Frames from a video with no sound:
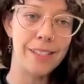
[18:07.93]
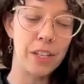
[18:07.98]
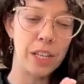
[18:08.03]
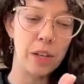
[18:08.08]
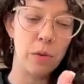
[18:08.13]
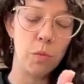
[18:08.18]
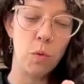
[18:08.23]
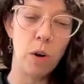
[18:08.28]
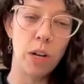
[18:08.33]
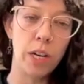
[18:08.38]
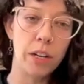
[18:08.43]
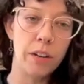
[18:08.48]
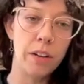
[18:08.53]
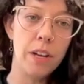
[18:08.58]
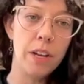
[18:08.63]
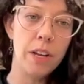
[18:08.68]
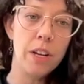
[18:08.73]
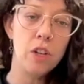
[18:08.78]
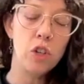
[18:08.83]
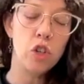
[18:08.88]
So you want to
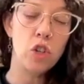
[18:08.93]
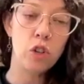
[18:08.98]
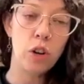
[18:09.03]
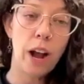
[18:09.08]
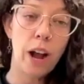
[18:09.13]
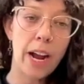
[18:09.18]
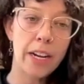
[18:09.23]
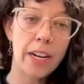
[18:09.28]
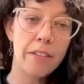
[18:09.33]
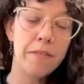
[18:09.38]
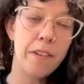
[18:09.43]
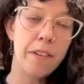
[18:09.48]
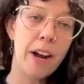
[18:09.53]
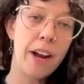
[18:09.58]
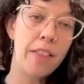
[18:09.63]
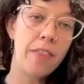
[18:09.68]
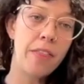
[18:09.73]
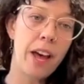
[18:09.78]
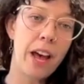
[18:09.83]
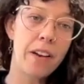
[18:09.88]
try to
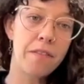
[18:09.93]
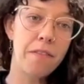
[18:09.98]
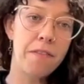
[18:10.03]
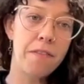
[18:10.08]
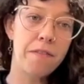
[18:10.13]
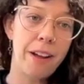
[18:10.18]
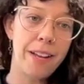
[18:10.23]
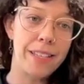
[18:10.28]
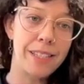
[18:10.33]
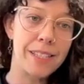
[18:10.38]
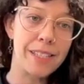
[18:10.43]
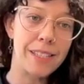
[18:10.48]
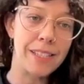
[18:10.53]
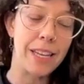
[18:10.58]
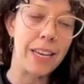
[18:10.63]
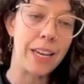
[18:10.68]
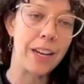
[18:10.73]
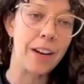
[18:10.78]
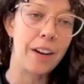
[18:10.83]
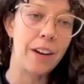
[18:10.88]
find that
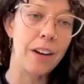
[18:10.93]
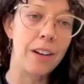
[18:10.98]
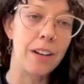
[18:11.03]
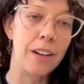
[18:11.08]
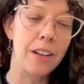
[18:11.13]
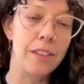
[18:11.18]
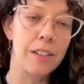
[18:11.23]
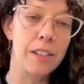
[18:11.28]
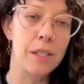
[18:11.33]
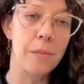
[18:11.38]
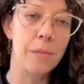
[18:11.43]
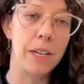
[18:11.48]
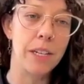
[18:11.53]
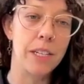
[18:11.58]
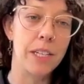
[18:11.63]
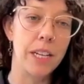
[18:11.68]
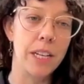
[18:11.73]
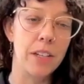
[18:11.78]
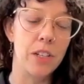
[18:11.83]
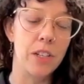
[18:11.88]
fence here in this
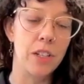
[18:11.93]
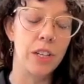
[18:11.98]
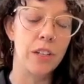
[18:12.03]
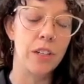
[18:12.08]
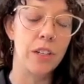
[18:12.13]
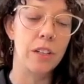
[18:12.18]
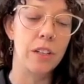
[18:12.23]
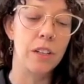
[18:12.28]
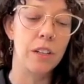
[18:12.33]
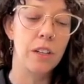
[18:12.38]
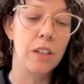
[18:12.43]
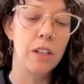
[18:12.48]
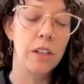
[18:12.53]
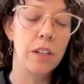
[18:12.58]
meditation.